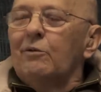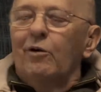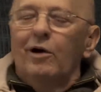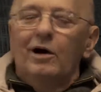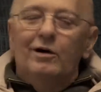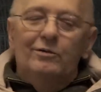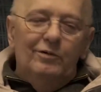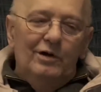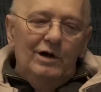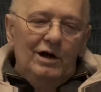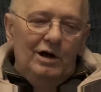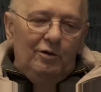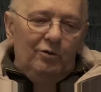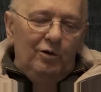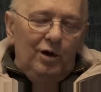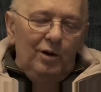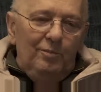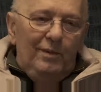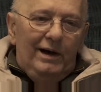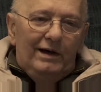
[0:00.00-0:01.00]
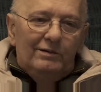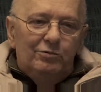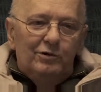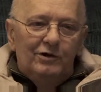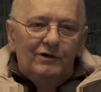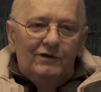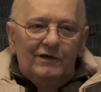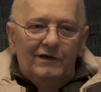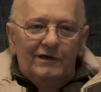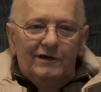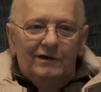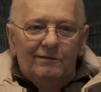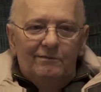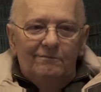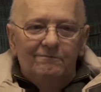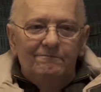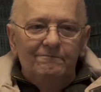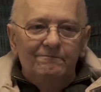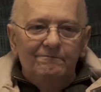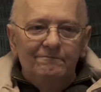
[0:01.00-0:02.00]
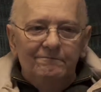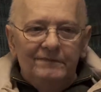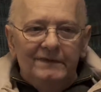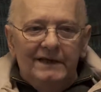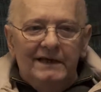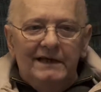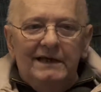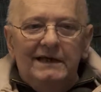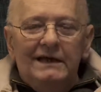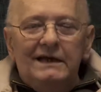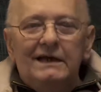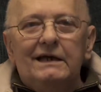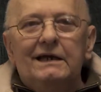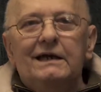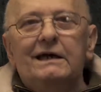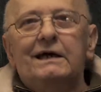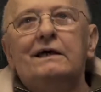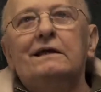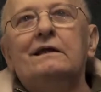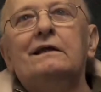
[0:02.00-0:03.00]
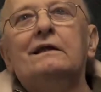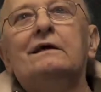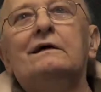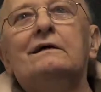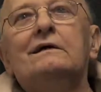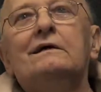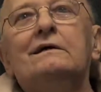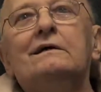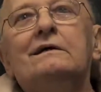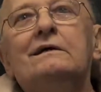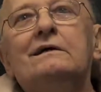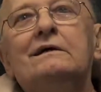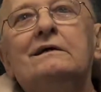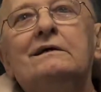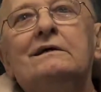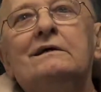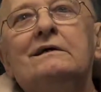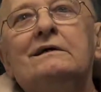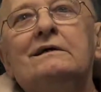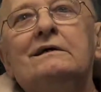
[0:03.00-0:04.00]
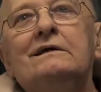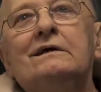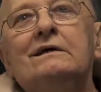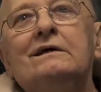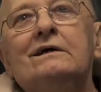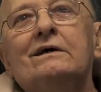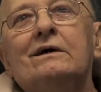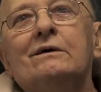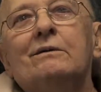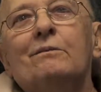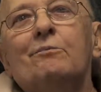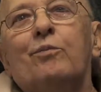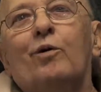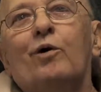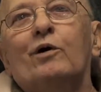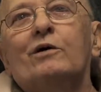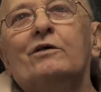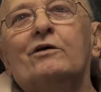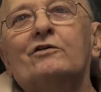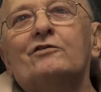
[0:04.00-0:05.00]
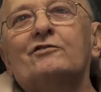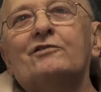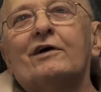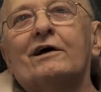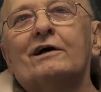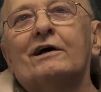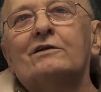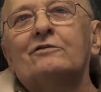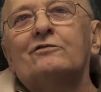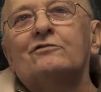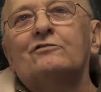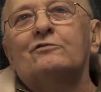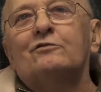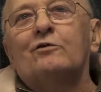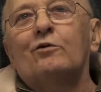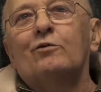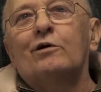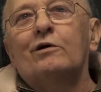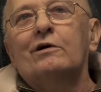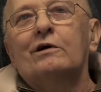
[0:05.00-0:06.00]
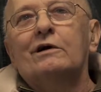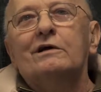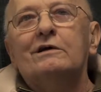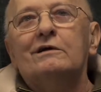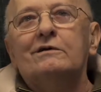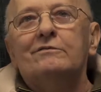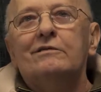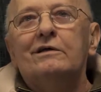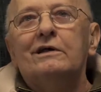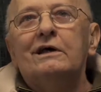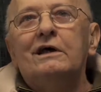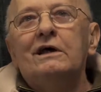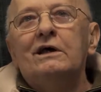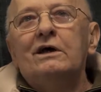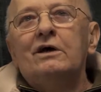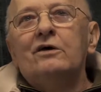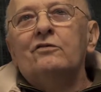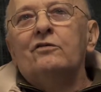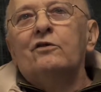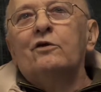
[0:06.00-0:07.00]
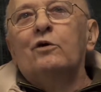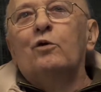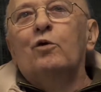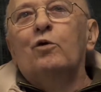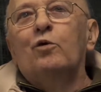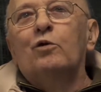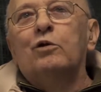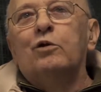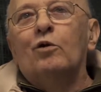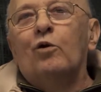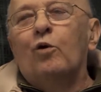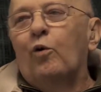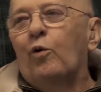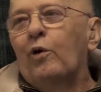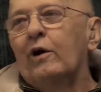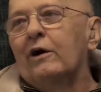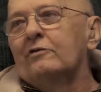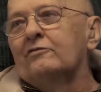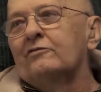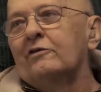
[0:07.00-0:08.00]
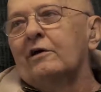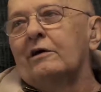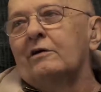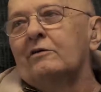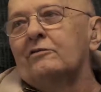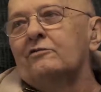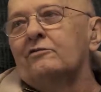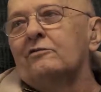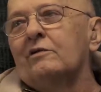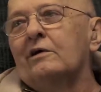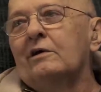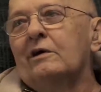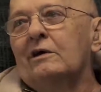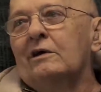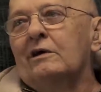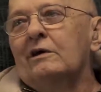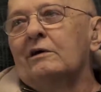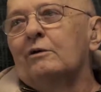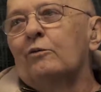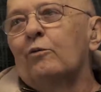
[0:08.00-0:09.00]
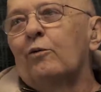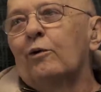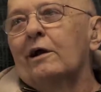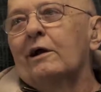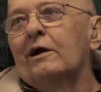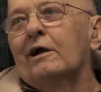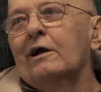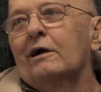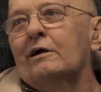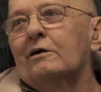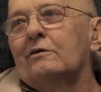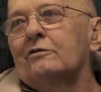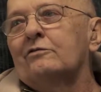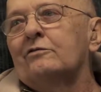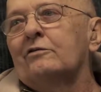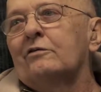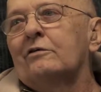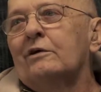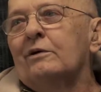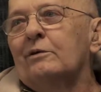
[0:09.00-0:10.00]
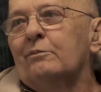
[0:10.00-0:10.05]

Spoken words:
Well, we met with him in, the second story of the old OSS warehouse